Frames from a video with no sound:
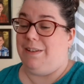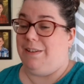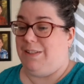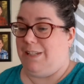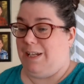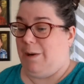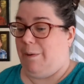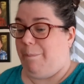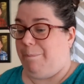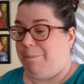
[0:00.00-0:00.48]

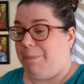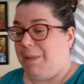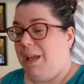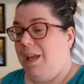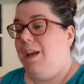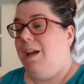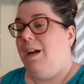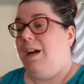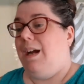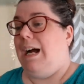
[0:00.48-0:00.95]
So
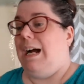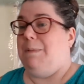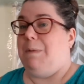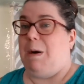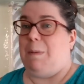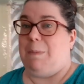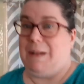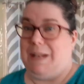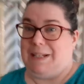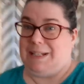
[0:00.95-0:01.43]
I'm
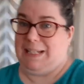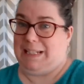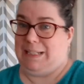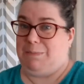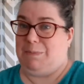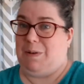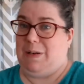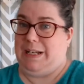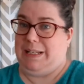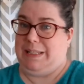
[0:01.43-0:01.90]
hoping to take
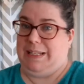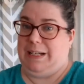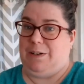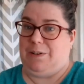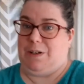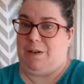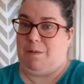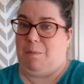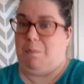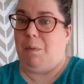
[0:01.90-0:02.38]
the boys
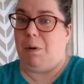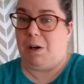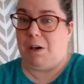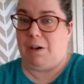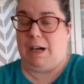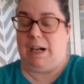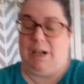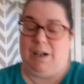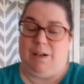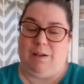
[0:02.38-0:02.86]
there
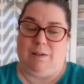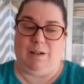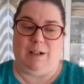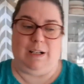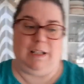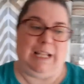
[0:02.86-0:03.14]
tomorrow.